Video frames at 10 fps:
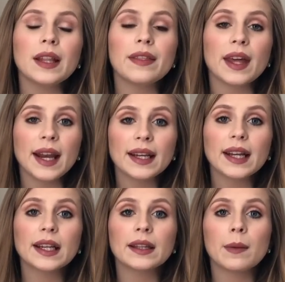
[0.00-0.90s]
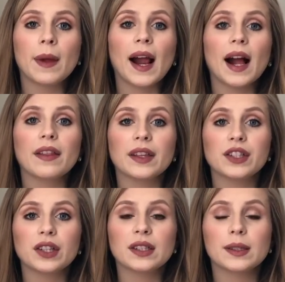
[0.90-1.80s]
then I get in the bath
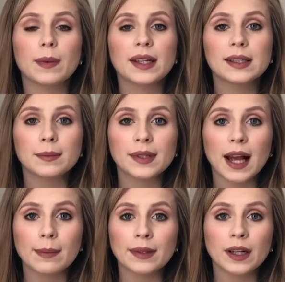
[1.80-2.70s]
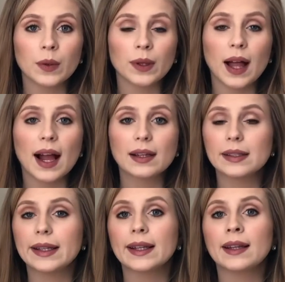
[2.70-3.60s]
and just spend some time in there
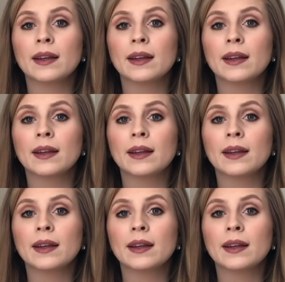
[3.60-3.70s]
relaxing,